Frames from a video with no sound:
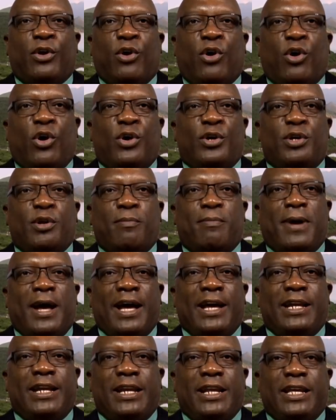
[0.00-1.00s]
under
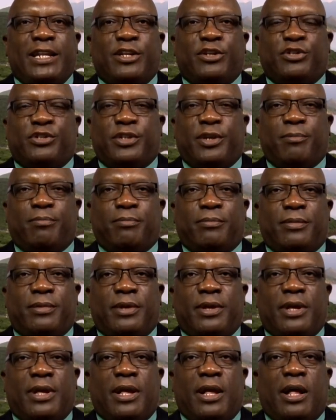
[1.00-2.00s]
my leadership,
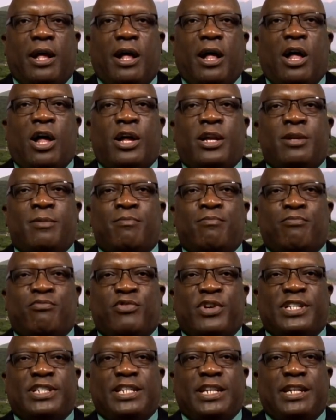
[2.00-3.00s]

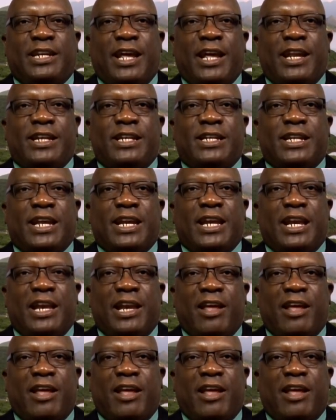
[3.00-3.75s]
unprecedented